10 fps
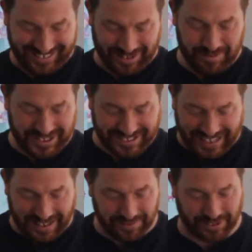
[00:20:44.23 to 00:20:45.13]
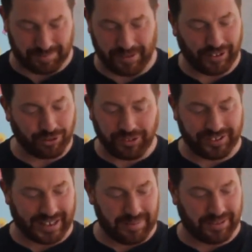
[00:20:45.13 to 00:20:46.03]
You receive the Spirit, it's all the
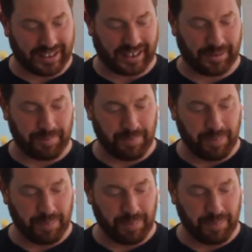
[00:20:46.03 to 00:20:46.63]
same thing.